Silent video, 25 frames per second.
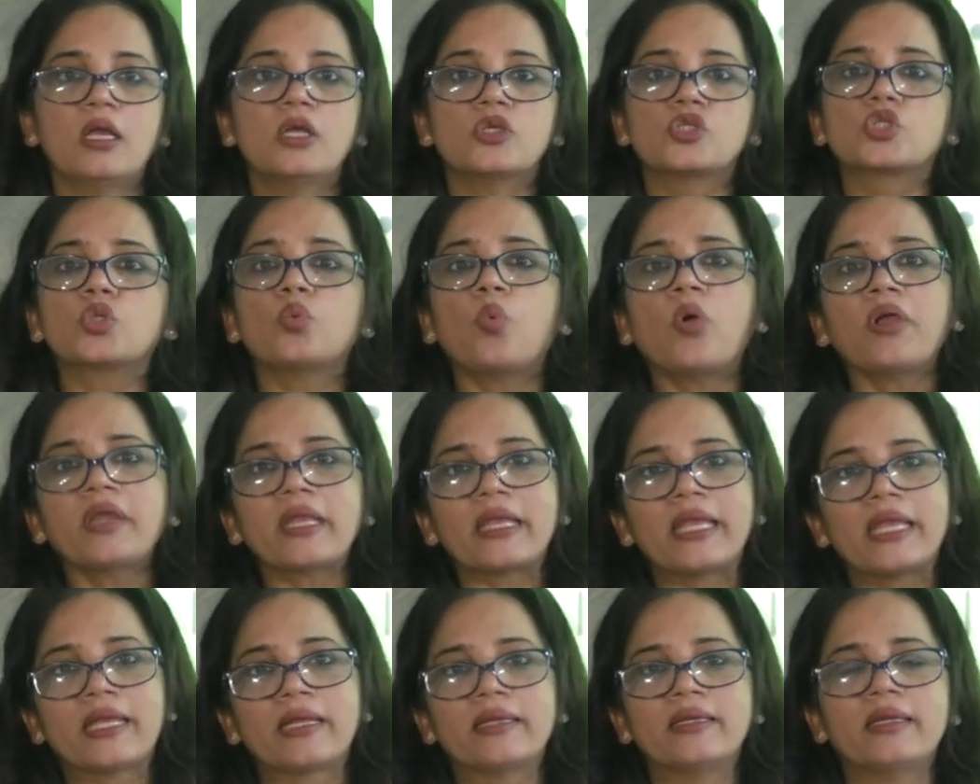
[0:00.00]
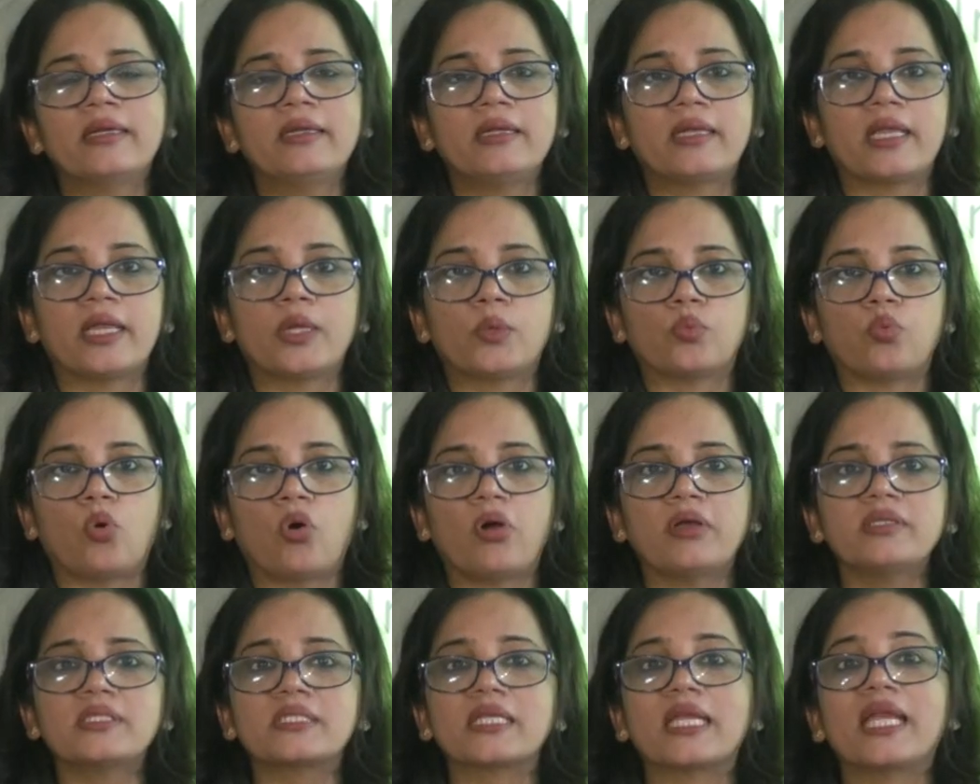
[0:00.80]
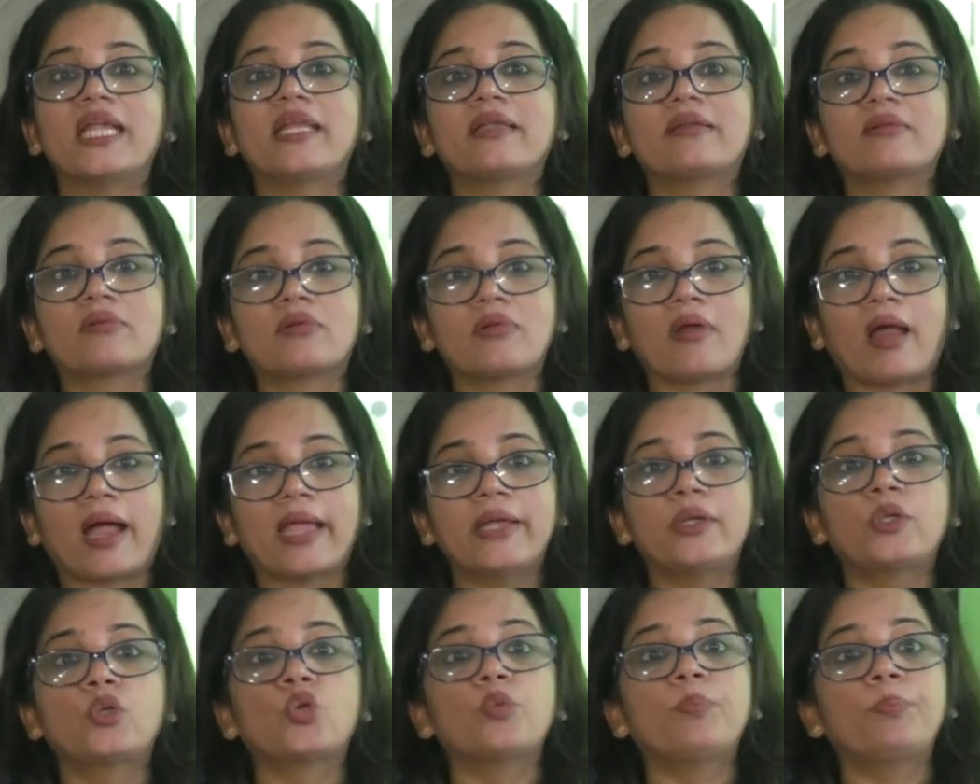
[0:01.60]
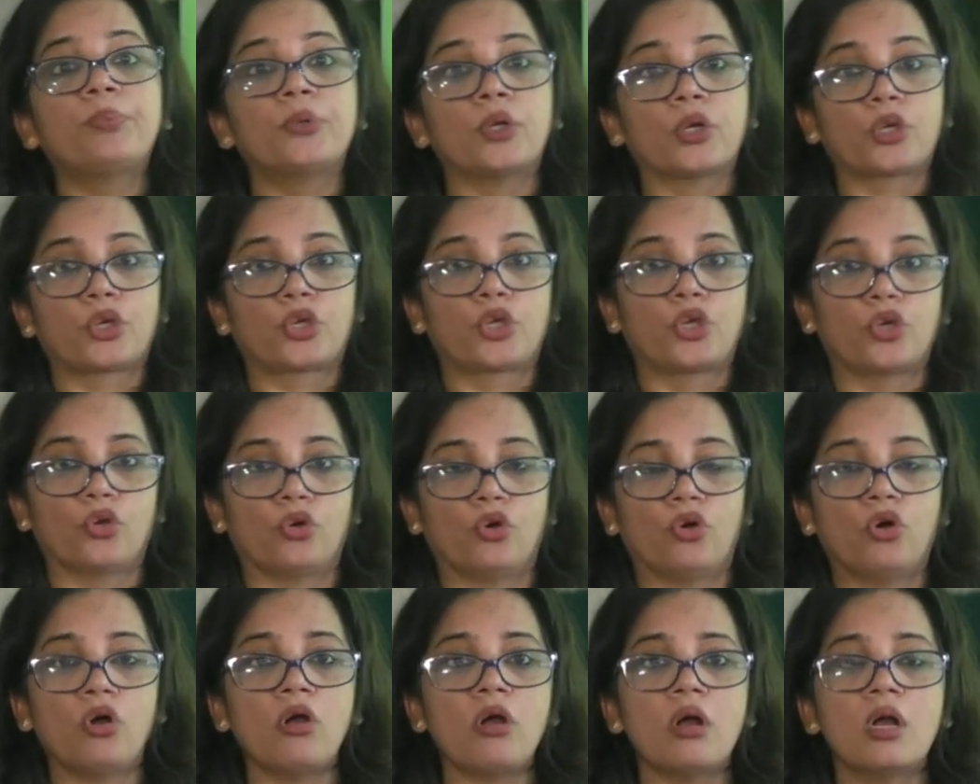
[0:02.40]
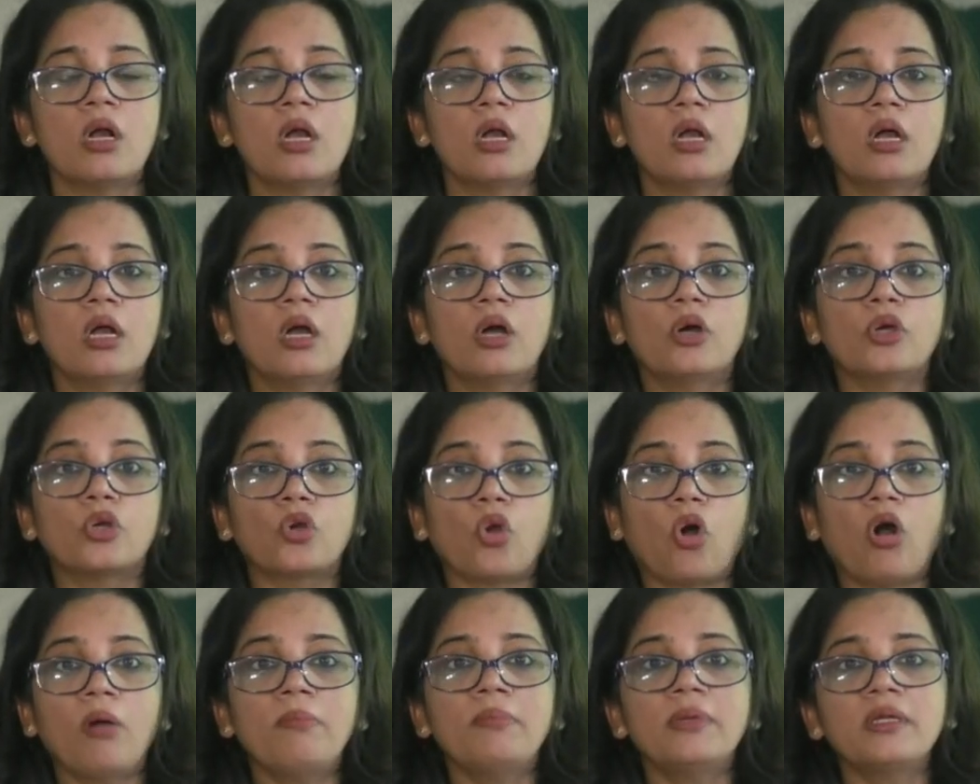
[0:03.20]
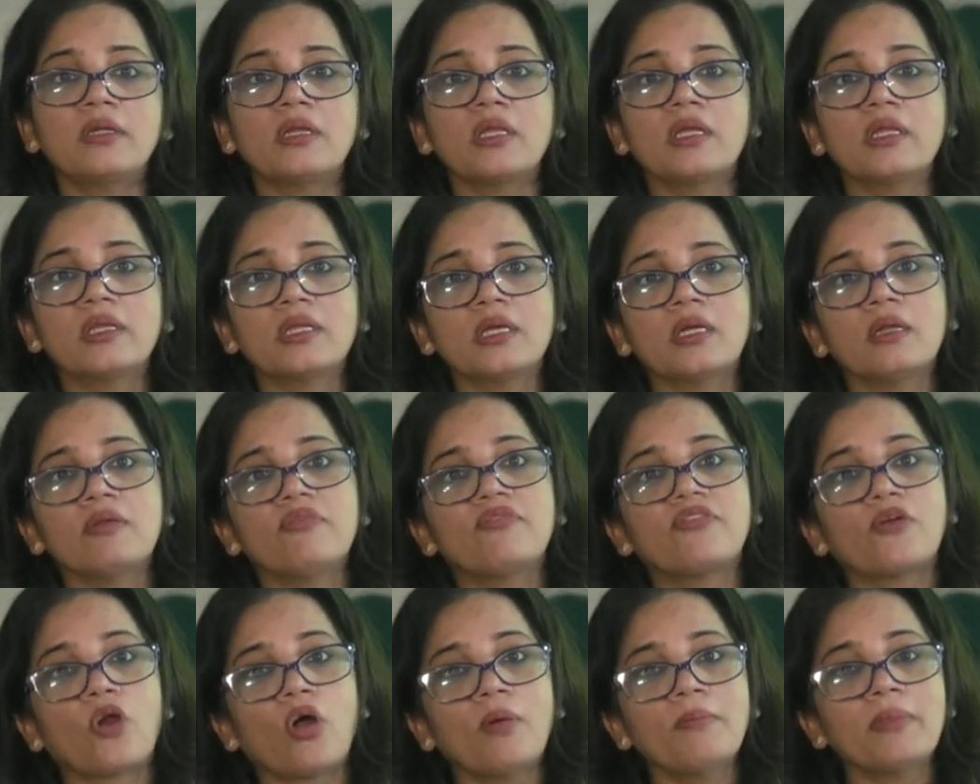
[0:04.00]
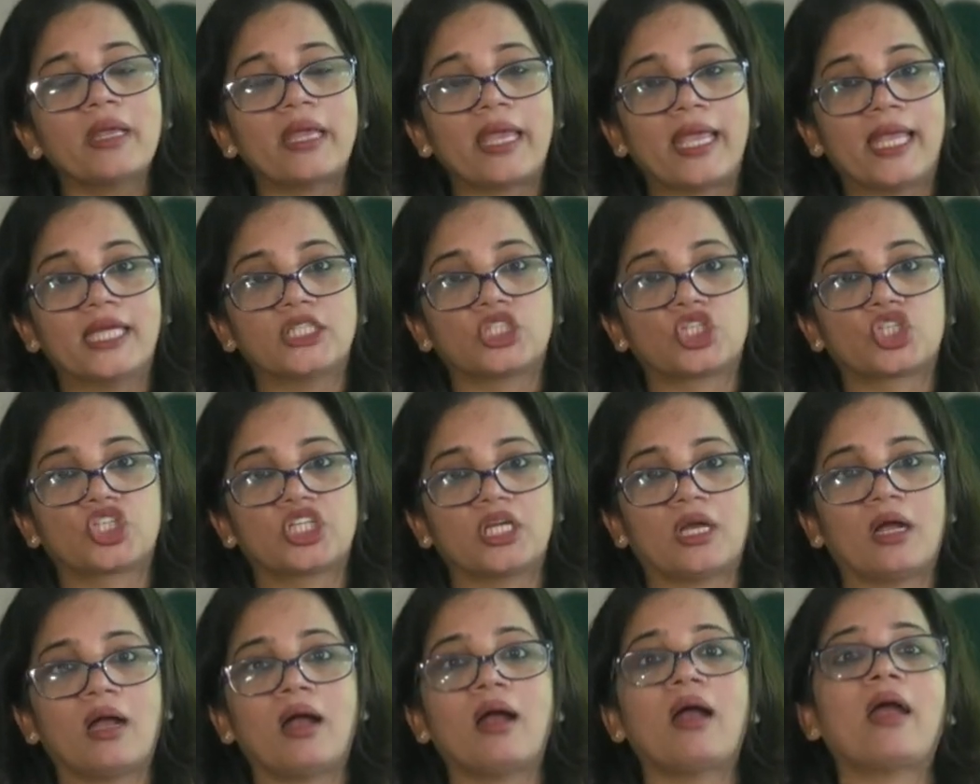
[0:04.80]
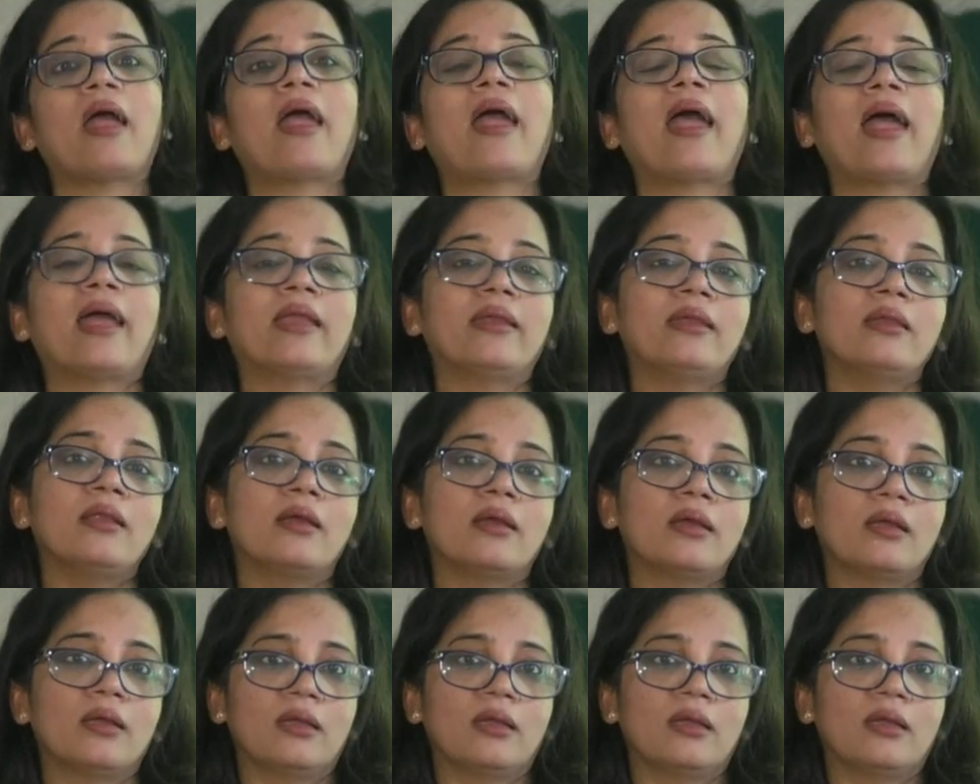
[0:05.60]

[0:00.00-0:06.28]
So what England did was it tried to procure raw material from Asia and